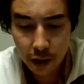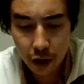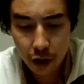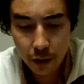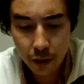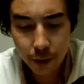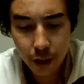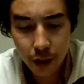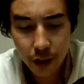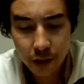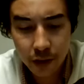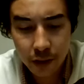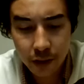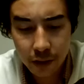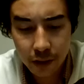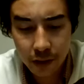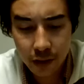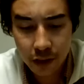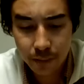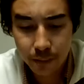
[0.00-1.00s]
Elon
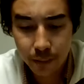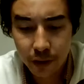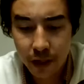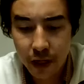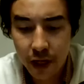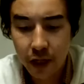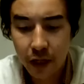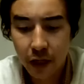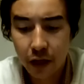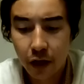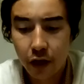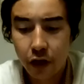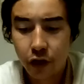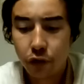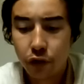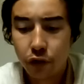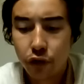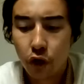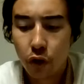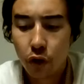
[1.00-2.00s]
Musk is planning a
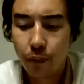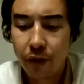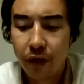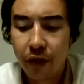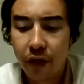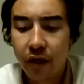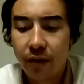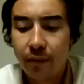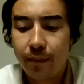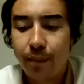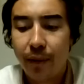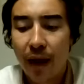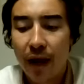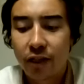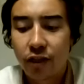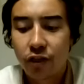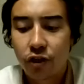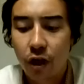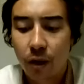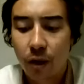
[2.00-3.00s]
utopia in
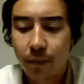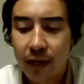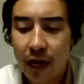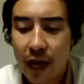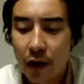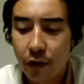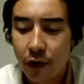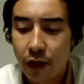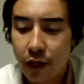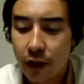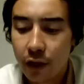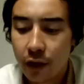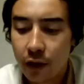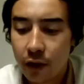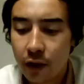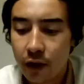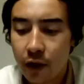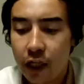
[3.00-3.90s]
Bastrop County.